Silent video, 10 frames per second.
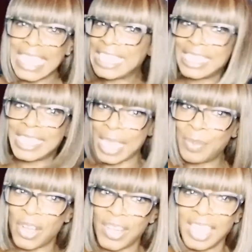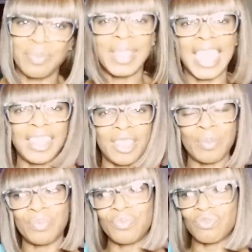It's temporary.
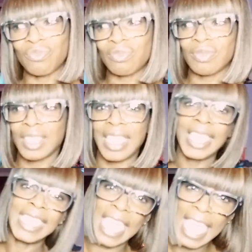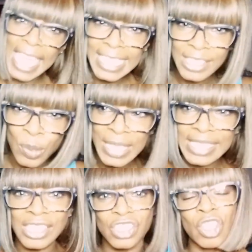And yeah,
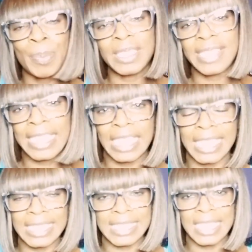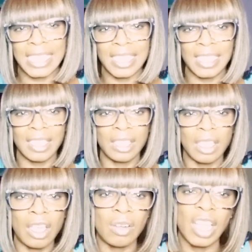ASOS is a shopping site. It's all
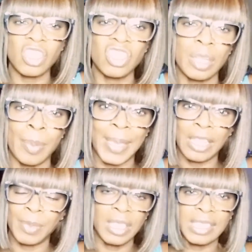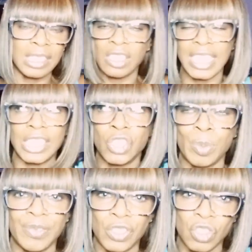right, I'll shut up about it because it's
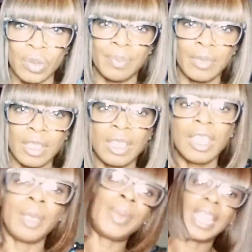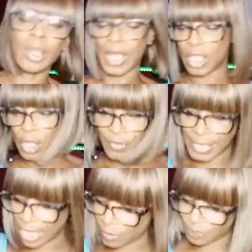superficial. But anyway, I'll go for
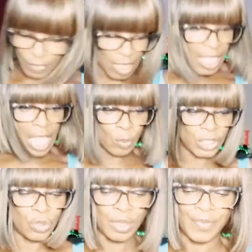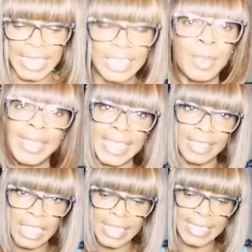now. And we'll do the vitamin things
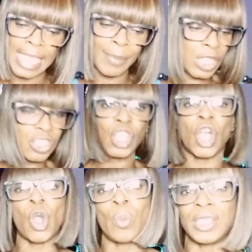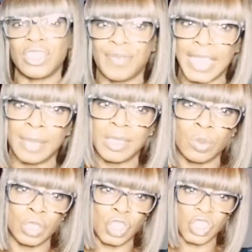another day because I've got a whole bunch of vitamins I
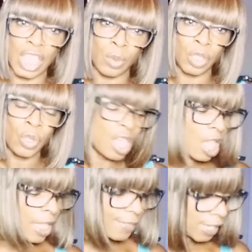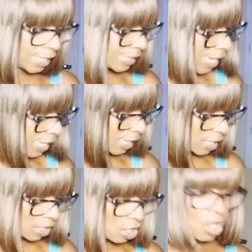want to share with you that I take
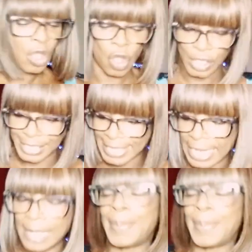on a daily